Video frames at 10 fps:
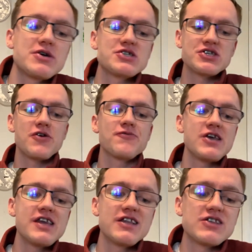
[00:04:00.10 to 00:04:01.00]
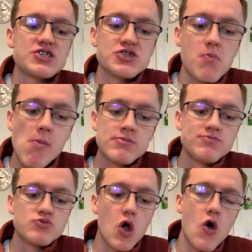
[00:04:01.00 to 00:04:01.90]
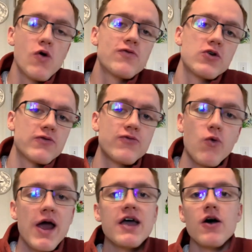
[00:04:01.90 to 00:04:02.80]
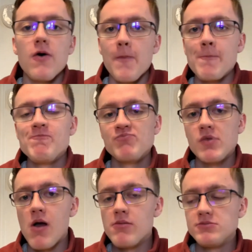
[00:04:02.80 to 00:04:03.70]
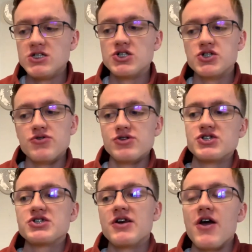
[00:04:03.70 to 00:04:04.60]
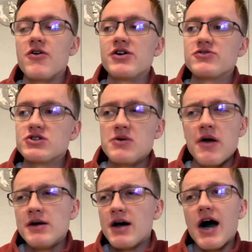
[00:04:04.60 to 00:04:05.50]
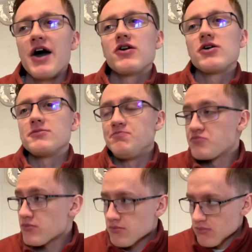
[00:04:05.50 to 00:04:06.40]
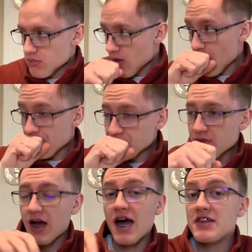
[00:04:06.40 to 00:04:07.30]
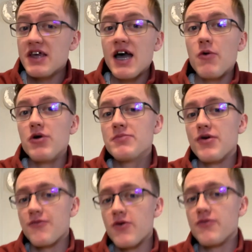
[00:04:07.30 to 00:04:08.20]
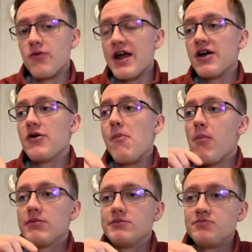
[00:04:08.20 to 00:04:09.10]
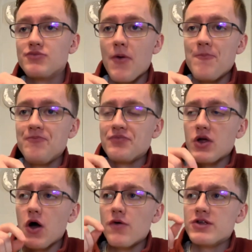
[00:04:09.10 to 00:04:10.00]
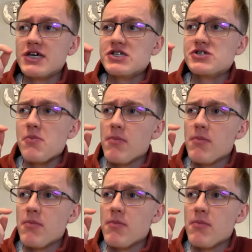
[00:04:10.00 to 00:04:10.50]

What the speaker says: myself eating this over Fuego in certain scenarios. I don't know. I think I would prefer Fuego over this.